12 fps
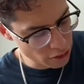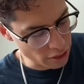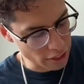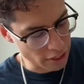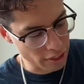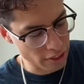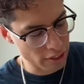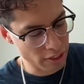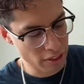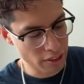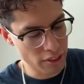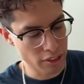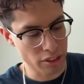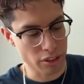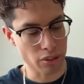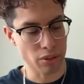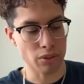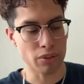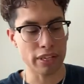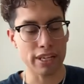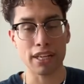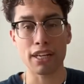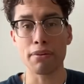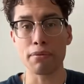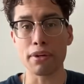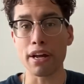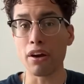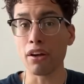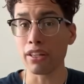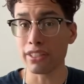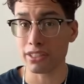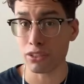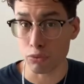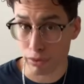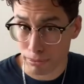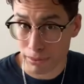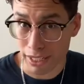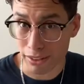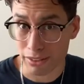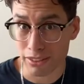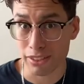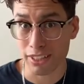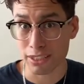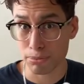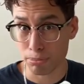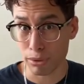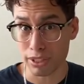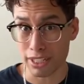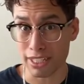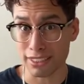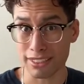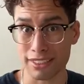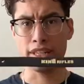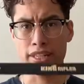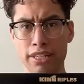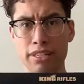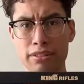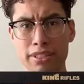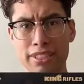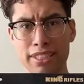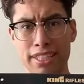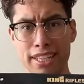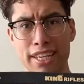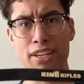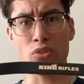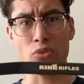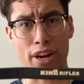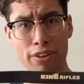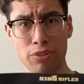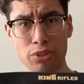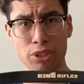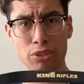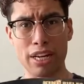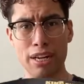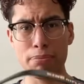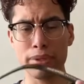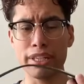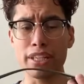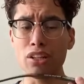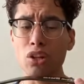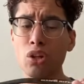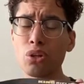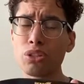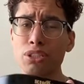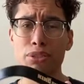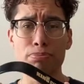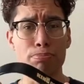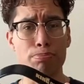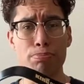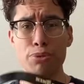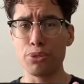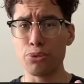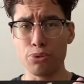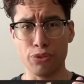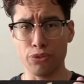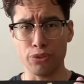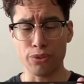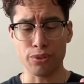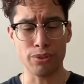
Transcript: there. So they ain't coming out unless they're ripped out. So that's pretty nice. Here is the King rifle strap. It looks beautiful.